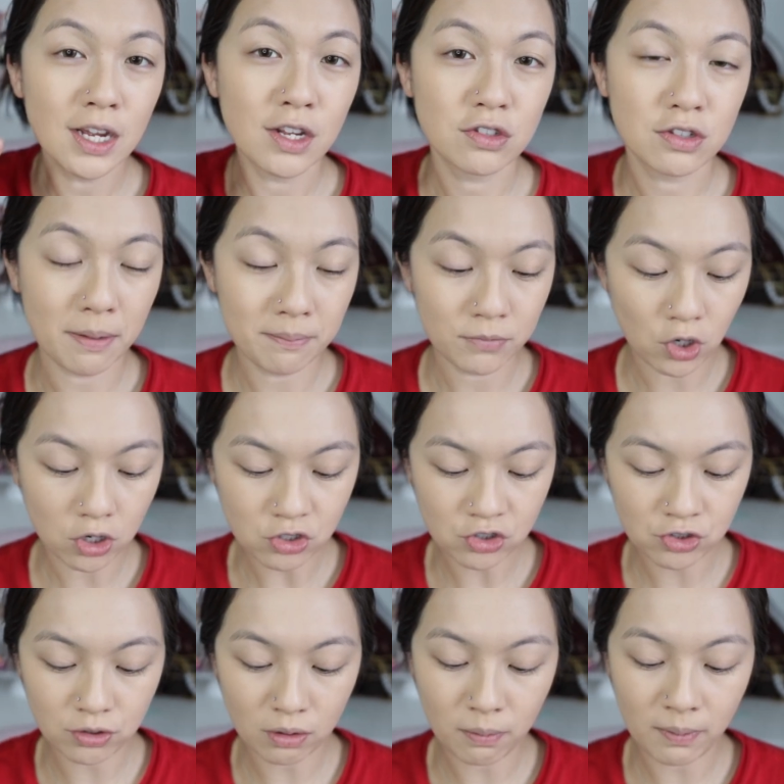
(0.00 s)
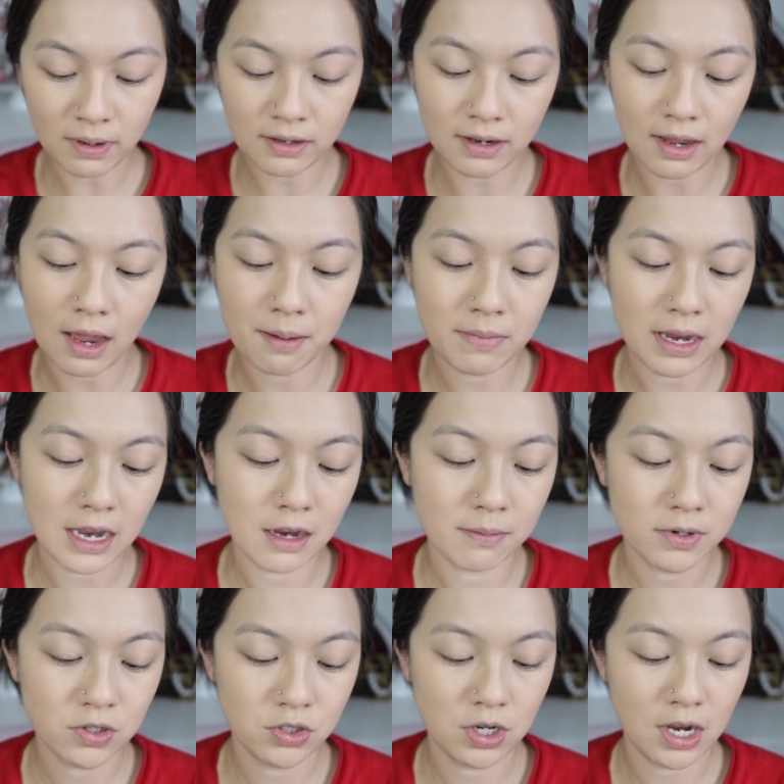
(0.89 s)
so I'm not sure whether I'm
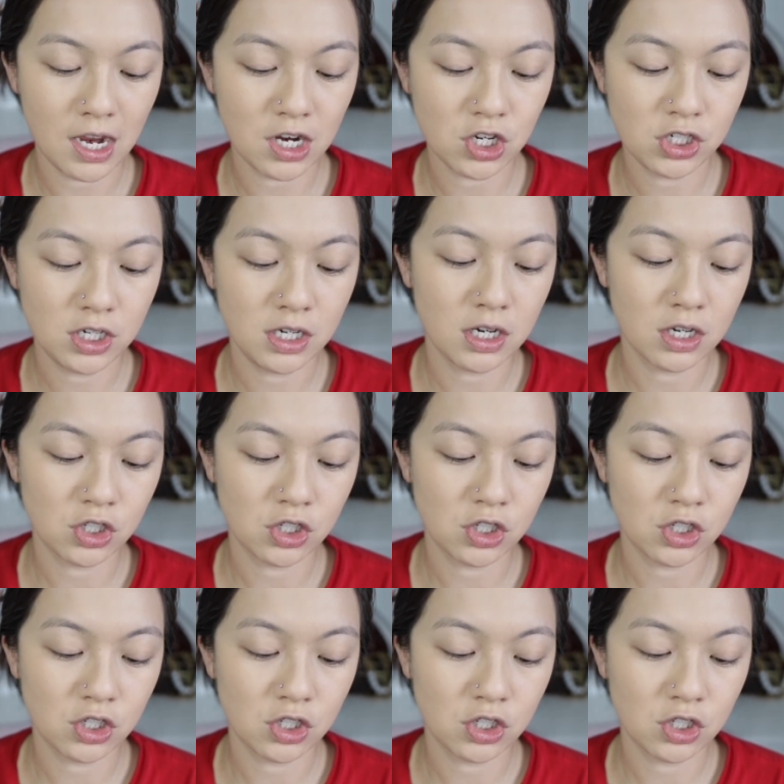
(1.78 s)
able to actually